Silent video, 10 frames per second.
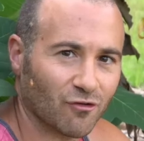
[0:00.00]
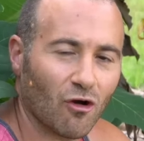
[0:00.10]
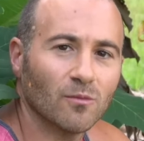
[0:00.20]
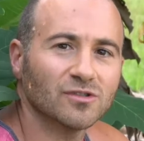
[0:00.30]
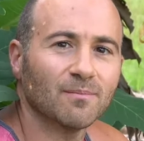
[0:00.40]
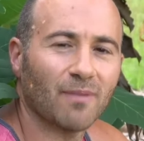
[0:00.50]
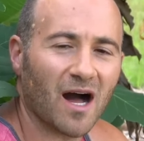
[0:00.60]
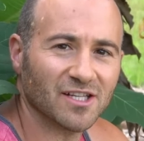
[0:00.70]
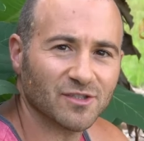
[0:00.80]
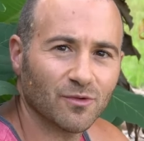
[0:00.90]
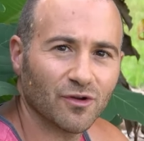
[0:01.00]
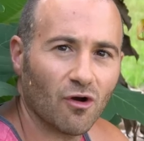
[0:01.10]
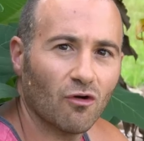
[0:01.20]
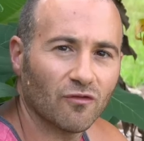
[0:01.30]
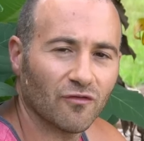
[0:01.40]
they're almost impossible to
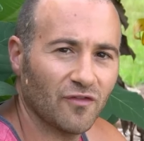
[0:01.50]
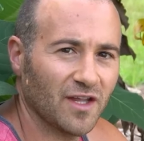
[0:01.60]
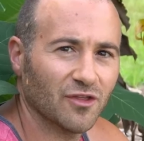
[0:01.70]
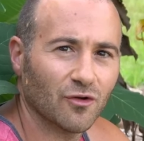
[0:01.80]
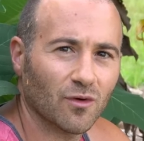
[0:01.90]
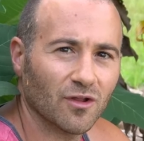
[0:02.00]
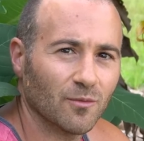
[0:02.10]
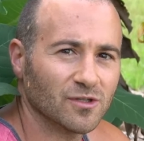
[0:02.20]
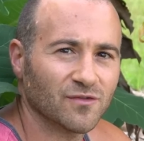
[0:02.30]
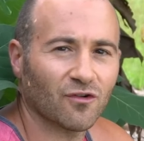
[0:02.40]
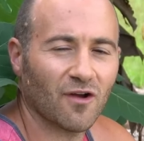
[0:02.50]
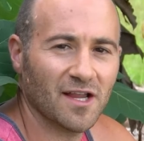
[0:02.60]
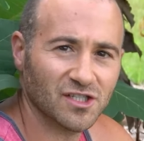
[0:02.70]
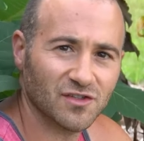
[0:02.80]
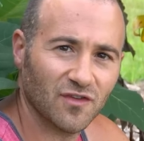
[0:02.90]
overfeed. They're one of the most
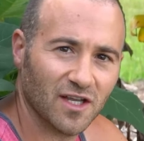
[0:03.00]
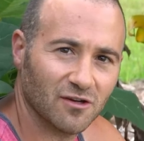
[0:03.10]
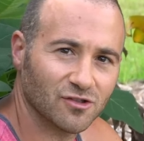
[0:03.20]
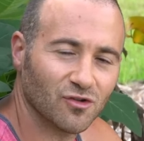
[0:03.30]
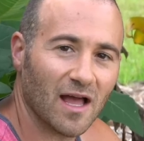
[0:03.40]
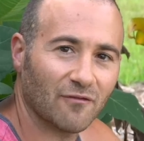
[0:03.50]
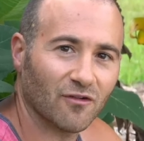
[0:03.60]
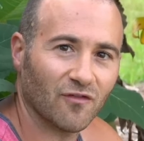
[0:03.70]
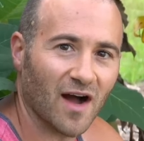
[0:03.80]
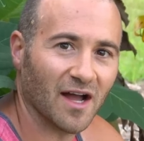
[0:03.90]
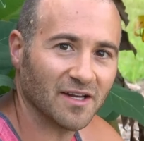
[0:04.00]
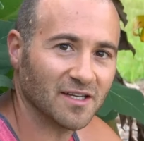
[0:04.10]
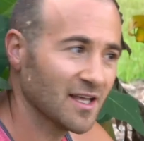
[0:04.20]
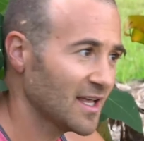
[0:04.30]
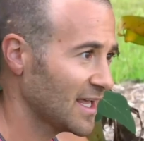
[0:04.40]
voracious feeders you'll ever
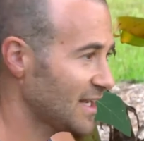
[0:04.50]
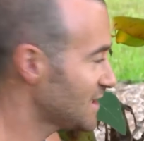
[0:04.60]
find. It